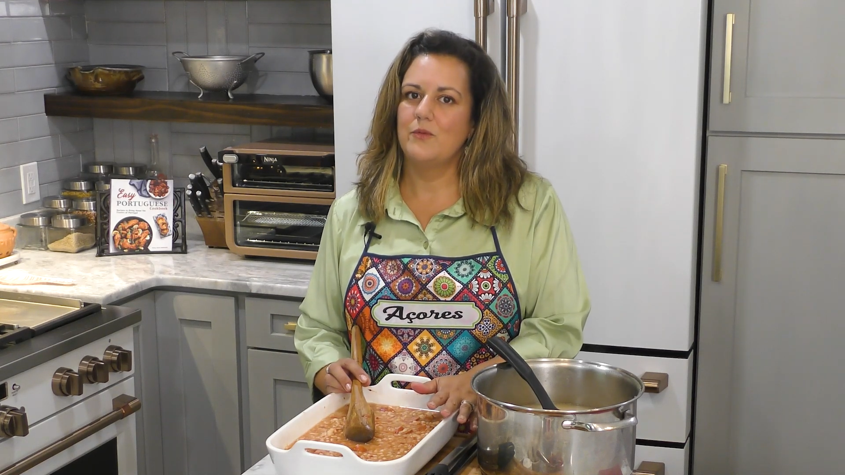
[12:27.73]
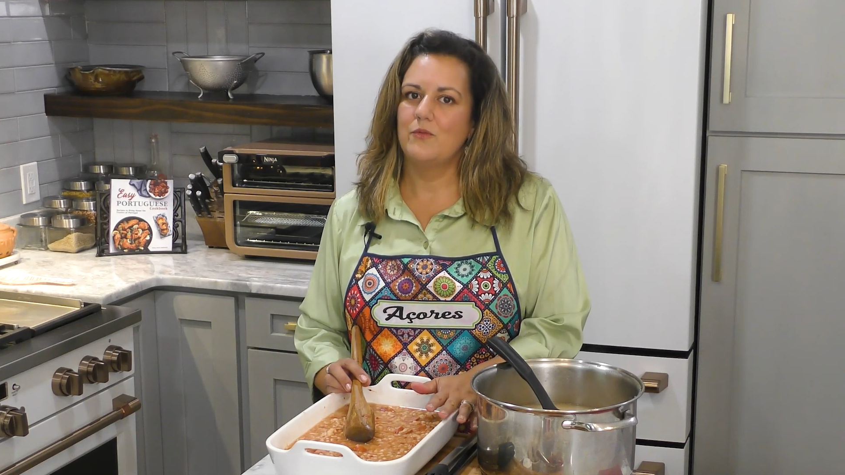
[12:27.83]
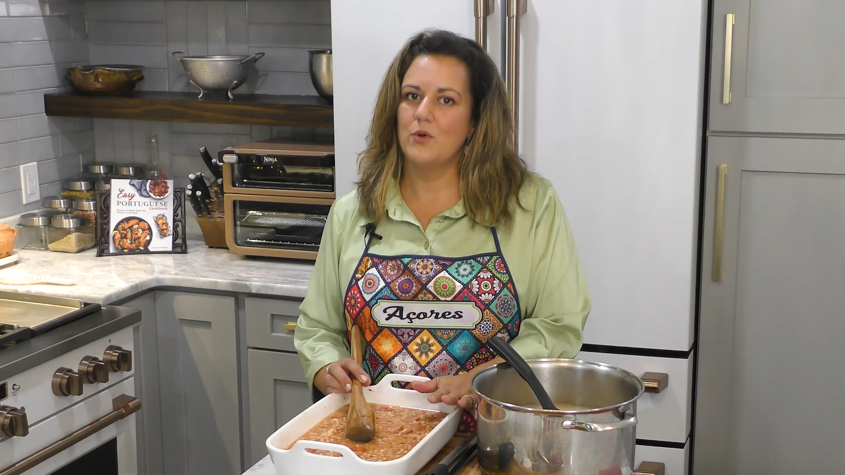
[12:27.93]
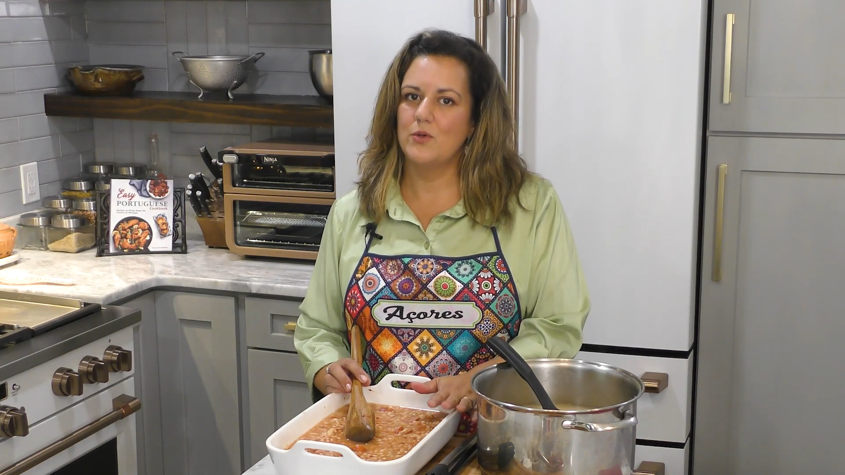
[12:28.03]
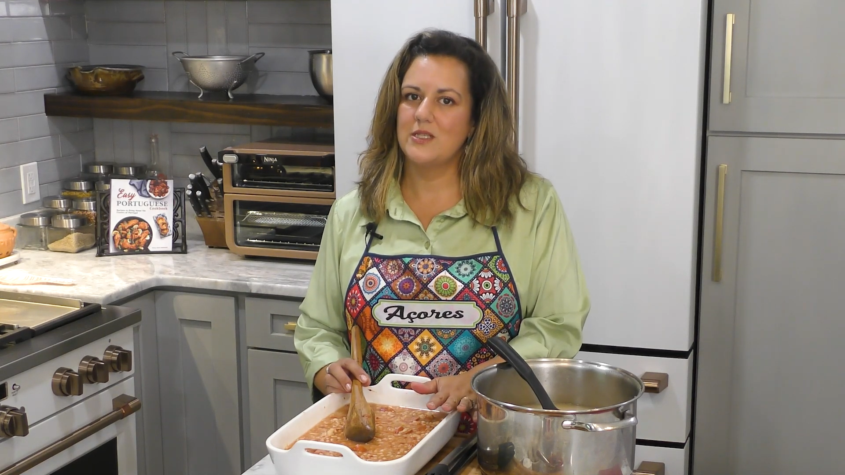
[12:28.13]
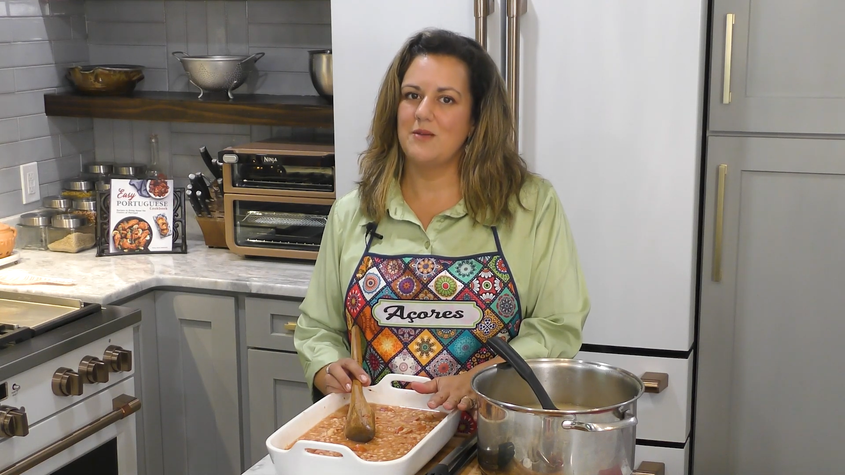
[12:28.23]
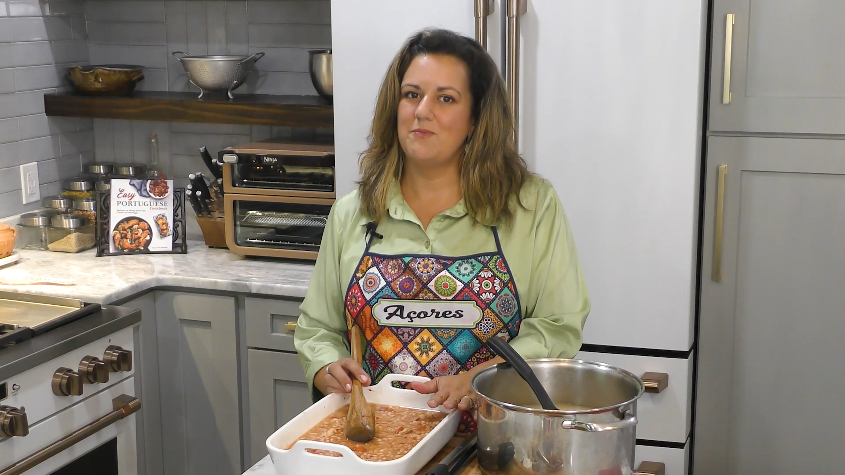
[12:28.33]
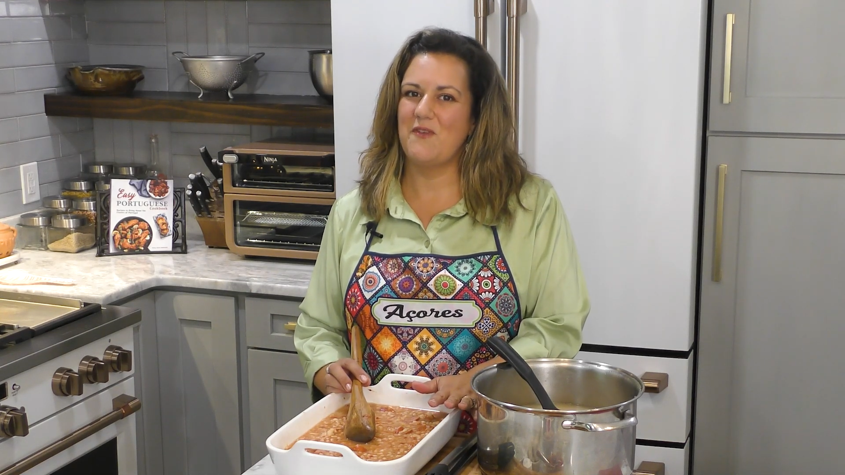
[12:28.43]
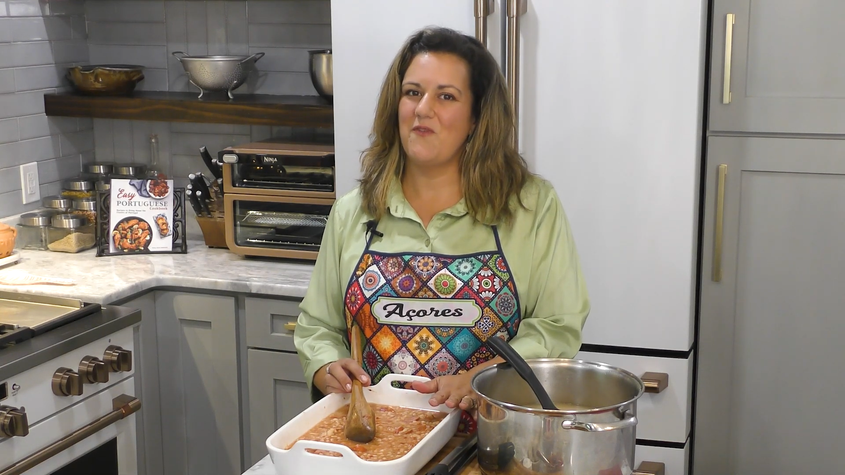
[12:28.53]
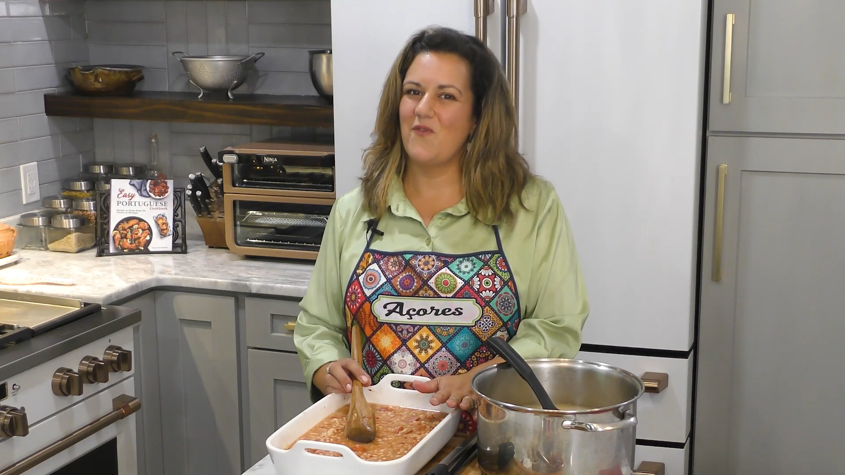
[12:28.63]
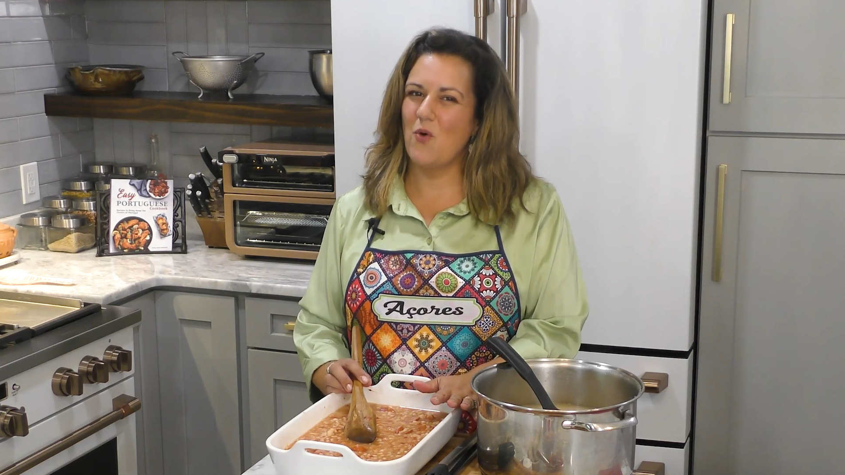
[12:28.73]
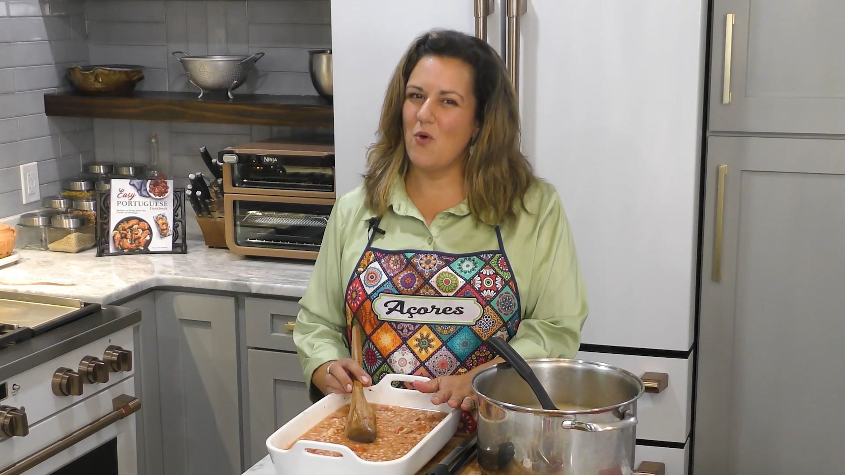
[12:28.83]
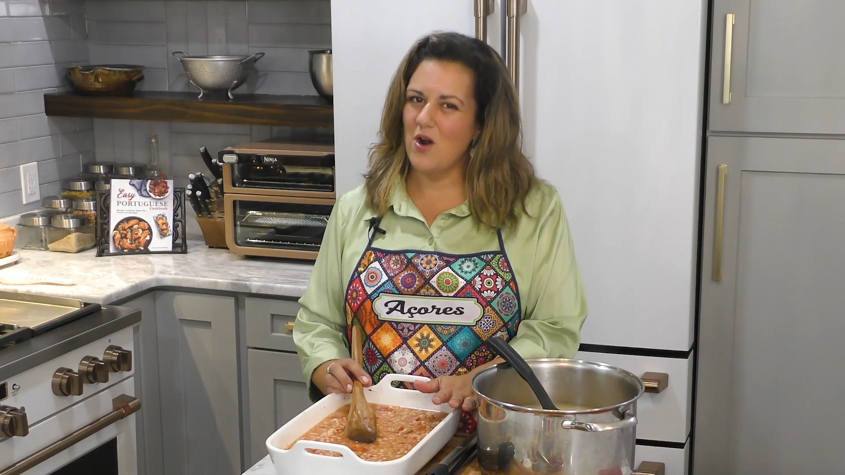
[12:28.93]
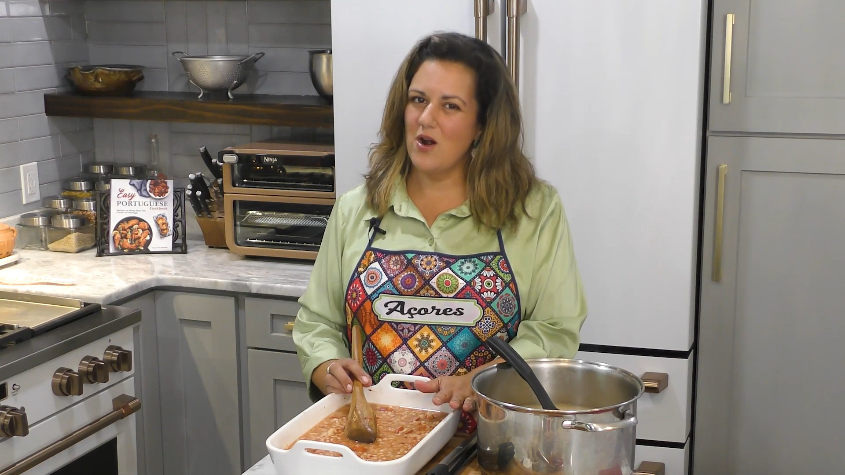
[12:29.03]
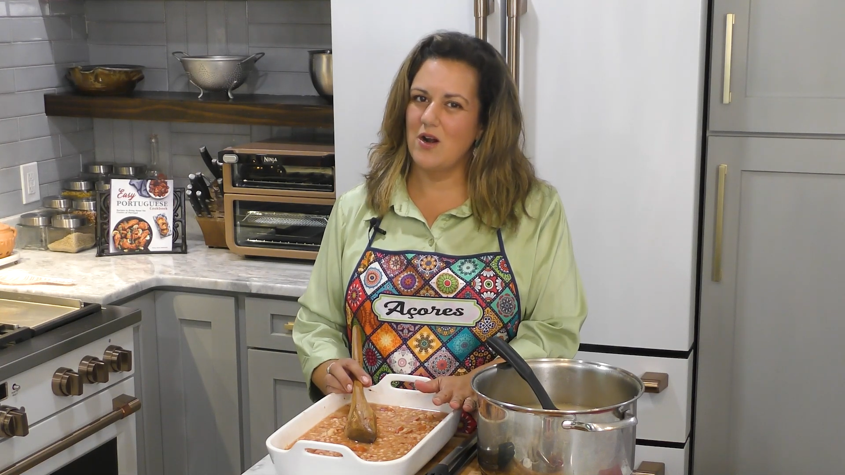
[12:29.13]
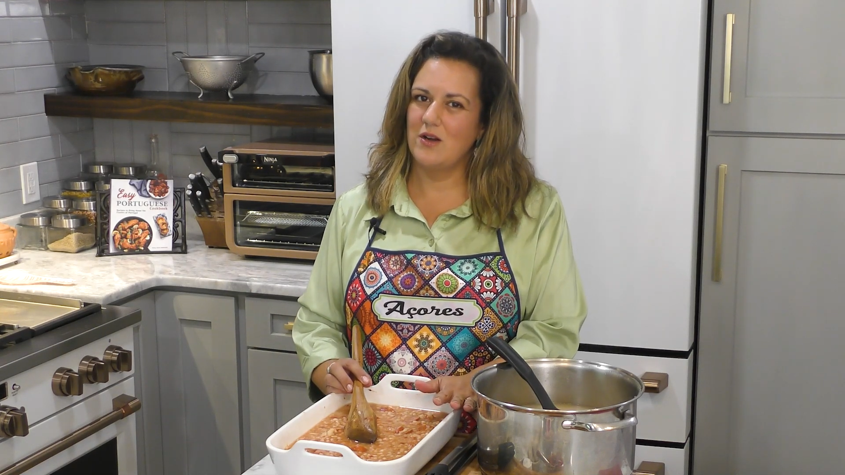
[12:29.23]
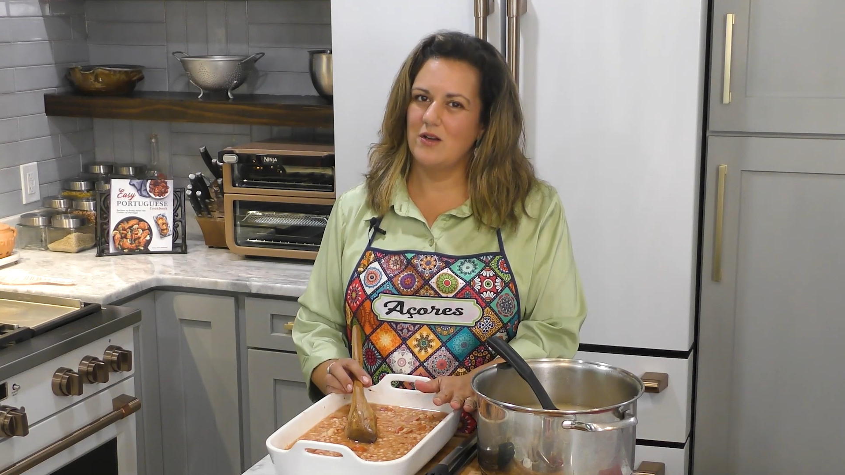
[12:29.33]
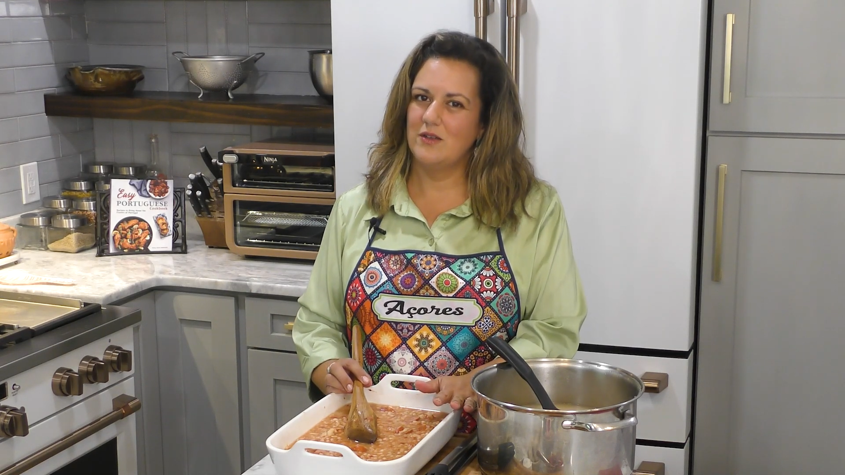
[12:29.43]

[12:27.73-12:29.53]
roast it before